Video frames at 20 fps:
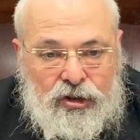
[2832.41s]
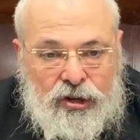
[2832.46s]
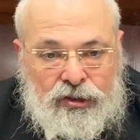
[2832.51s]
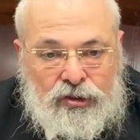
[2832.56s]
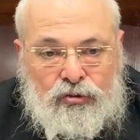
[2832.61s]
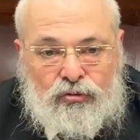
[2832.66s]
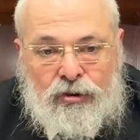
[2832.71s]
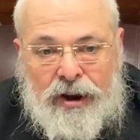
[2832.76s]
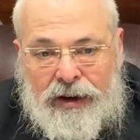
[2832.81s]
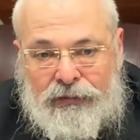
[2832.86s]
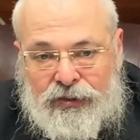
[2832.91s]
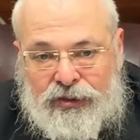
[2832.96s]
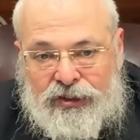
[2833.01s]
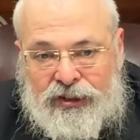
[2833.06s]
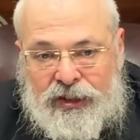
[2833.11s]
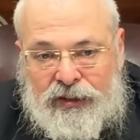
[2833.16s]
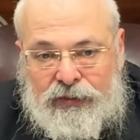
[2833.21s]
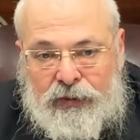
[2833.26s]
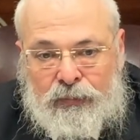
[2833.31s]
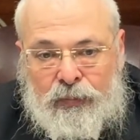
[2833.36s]
is a
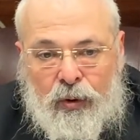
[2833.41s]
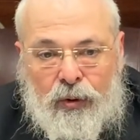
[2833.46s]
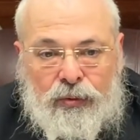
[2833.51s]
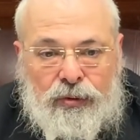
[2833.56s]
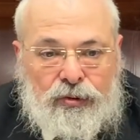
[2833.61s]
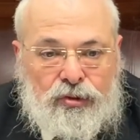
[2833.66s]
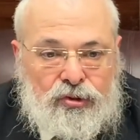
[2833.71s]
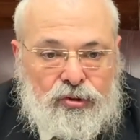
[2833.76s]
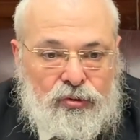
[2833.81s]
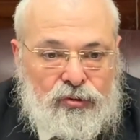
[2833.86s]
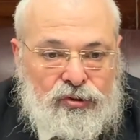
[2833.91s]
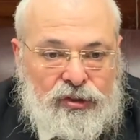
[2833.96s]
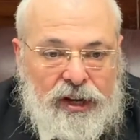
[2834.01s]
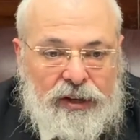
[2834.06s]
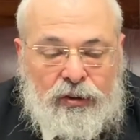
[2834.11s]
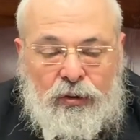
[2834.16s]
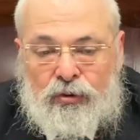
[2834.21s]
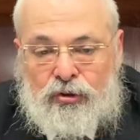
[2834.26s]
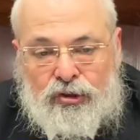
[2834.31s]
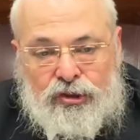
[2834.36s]
travesty for both Jews and
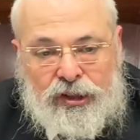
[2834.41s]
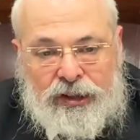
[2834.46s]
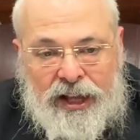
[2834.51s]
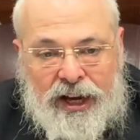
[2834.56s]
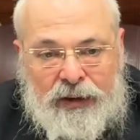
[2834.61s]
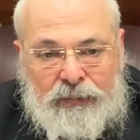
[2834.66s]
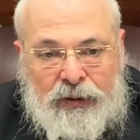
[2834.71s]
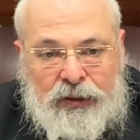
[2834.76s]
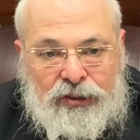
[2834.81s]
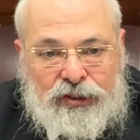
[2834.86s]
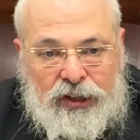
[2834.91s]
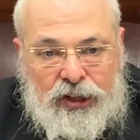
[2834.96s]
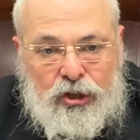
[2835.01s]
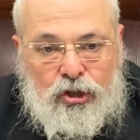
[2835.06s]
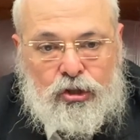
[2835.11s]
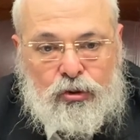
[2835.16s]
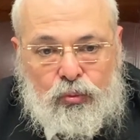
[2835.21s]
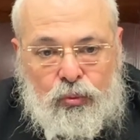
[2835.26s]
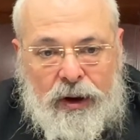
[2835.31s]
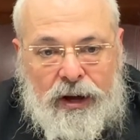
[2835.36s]
non-Jews alike, because
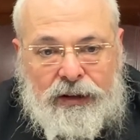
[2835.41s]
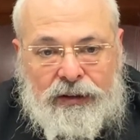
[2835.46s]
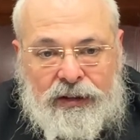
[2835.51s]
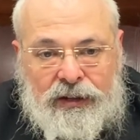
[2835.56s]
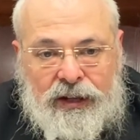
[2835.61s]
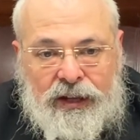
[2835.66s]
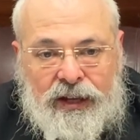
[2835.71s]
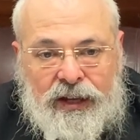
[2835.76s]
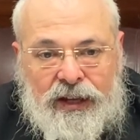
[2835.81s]
each one